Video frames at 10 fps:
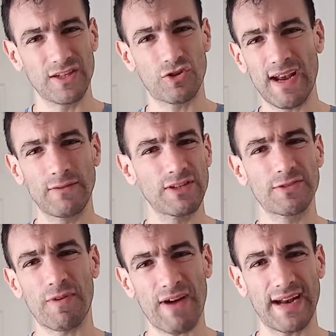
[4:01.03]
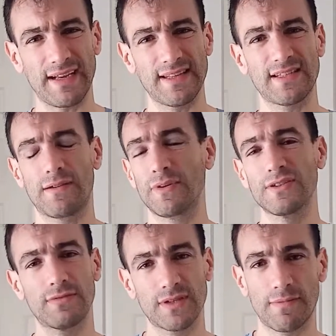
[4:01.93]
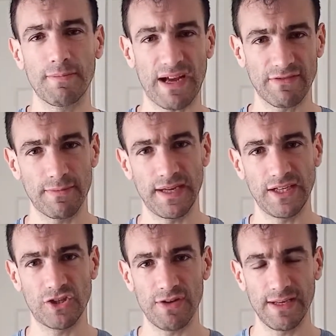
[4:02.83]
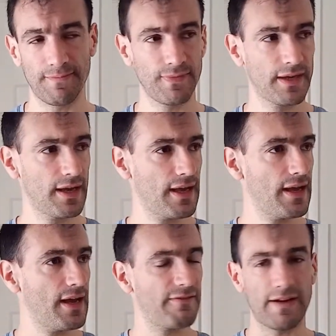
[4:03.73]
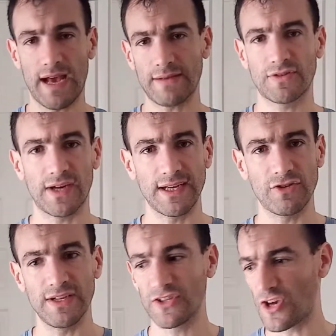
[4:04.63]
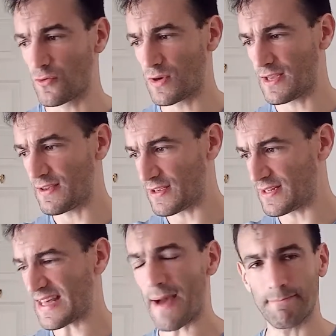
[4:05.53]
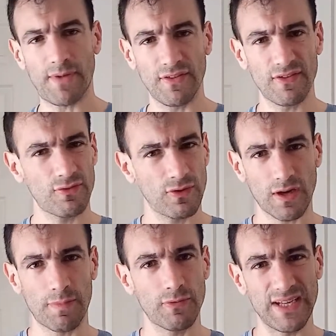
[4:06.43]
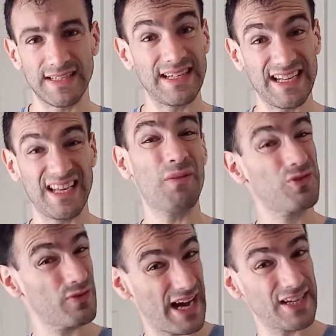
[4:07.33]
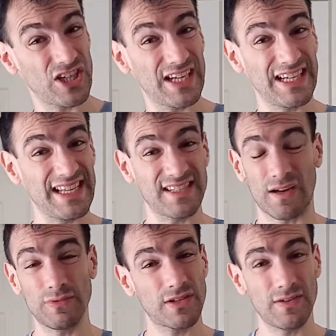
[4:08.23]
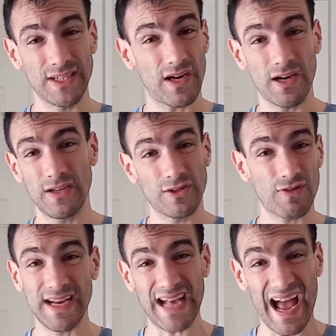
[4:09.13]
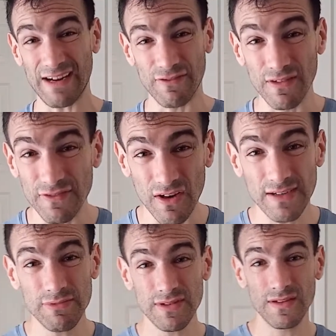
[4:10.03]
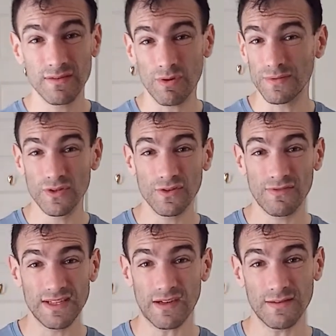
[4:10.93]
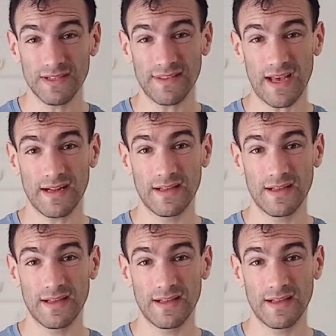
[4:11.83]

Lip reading: training was sporadic at this time because I was coming back from an injury, from a hamstring injury. So that month, or a couple of weeks leading up to it, actually, at least, I only trained a handful of times, probably 2 or 3 times in that.